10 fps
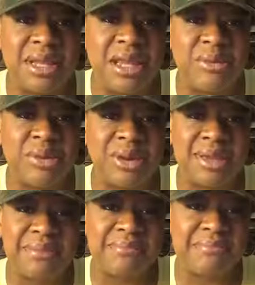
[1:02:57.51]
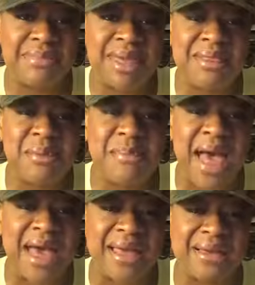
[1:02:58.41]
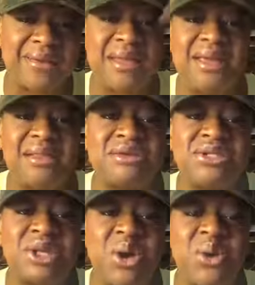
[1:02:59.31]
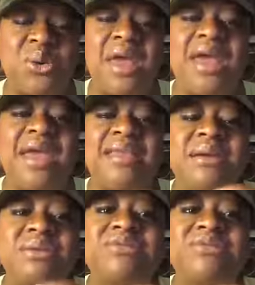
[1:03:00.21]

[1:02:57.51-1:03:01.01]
liberty in their mind, in their soul, and there's